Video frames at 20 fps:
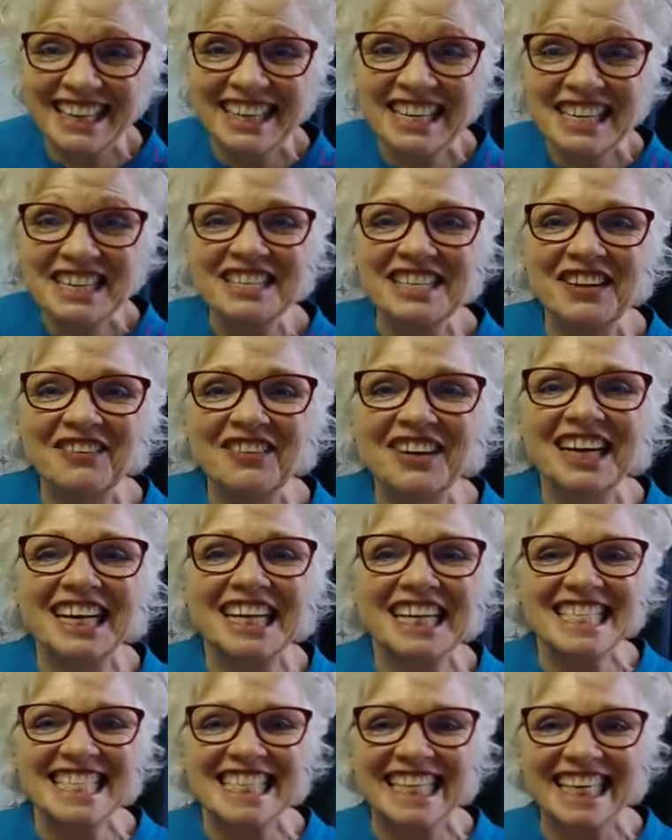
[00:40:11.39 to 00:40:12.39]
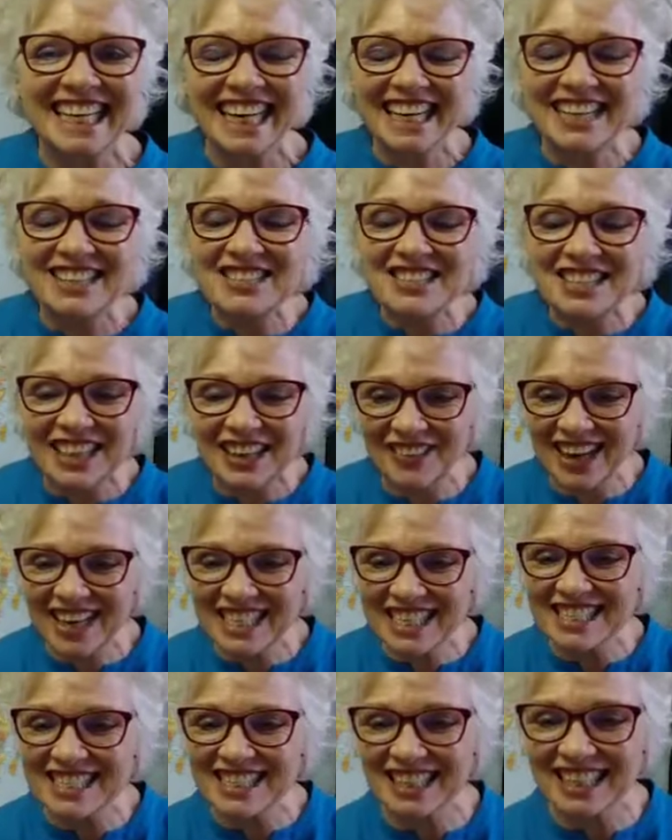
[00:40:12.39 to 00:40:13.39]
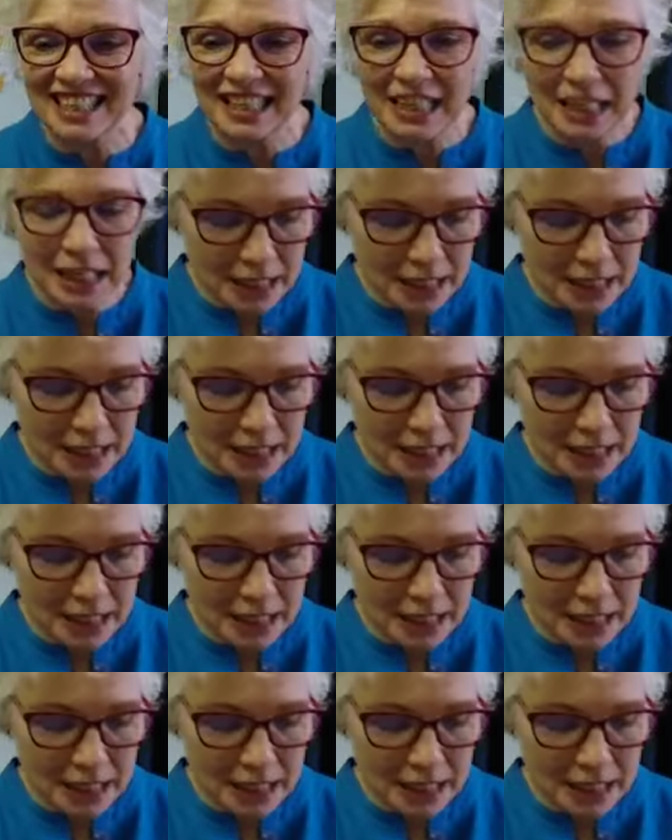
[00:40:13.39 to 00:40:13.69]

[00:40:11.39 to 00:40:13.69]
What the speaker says: So we're going to see. Here's the question.